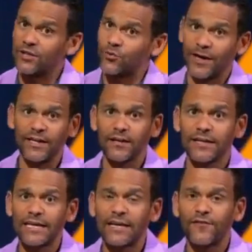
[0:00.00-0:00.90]
ready to
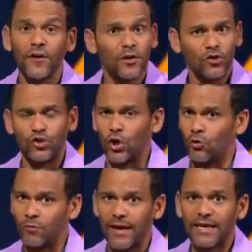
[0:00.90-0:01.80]
leave.
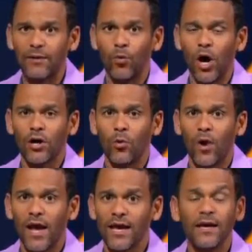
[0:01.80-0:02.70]
Don't make him walk
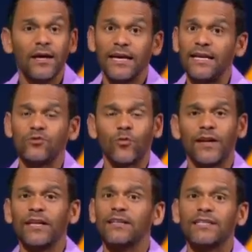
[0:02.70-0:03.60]
away. He's
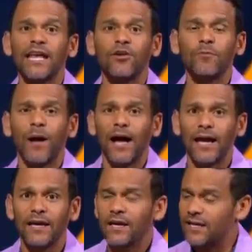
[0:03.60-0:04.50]
ready to say
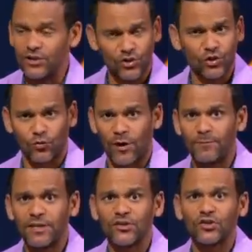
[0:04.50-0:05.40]
goodbye. He
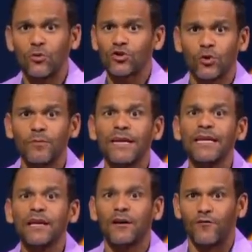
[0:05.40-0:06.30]
scrubbed his social
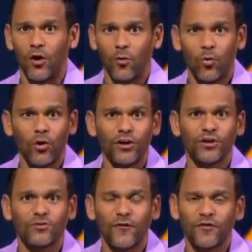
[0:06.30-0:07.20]
media of all
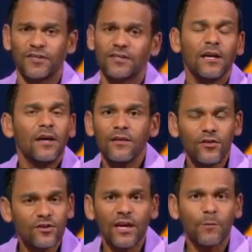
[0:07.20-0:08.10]
Warriors references. There's like a